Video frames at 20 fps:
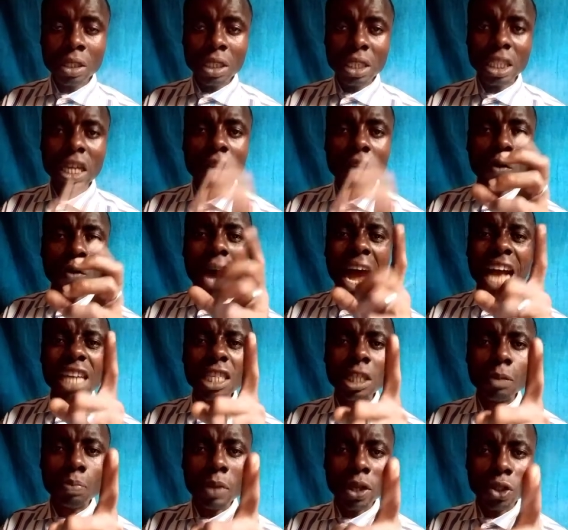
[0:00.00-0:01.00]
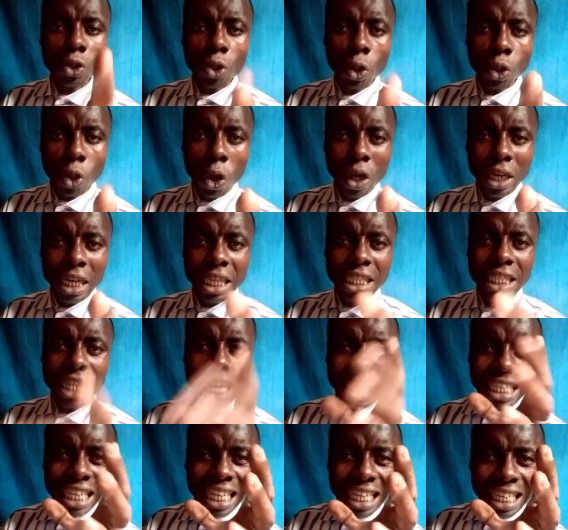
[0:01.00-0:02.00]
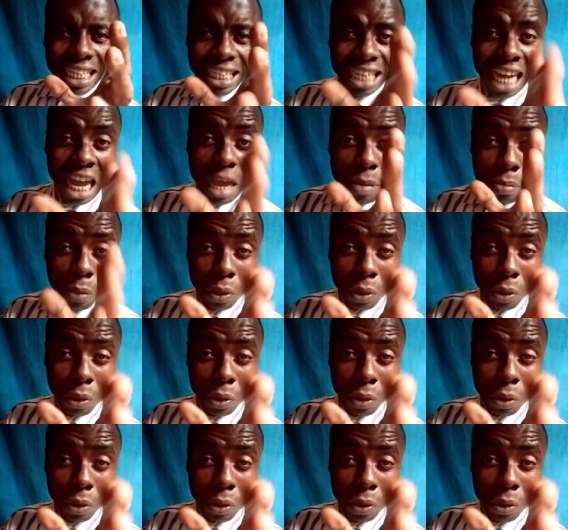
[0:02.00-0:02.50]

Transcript: Therefore, I speak to you, young lady, that in nine